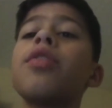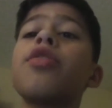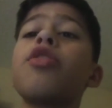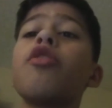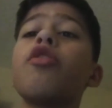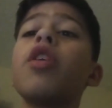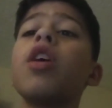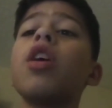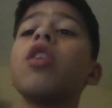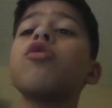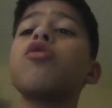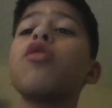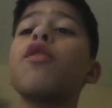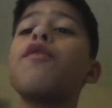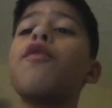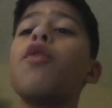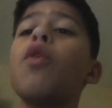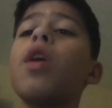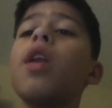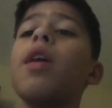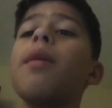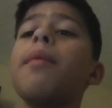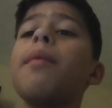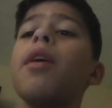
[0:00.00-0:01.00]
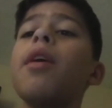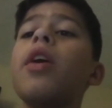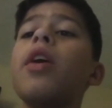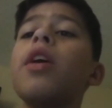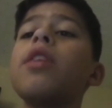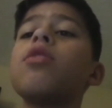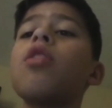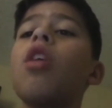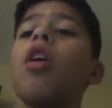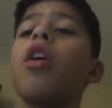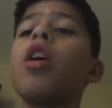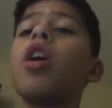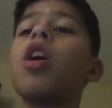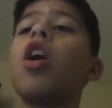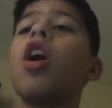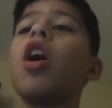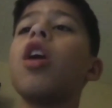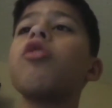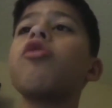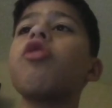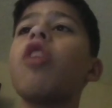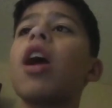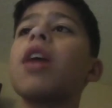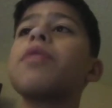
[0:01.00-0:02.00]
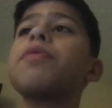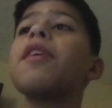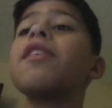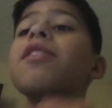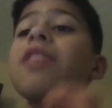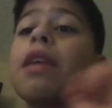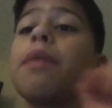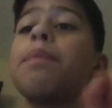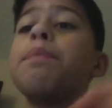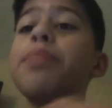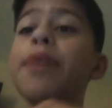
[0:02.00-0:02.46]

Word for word: $340 million contract. This is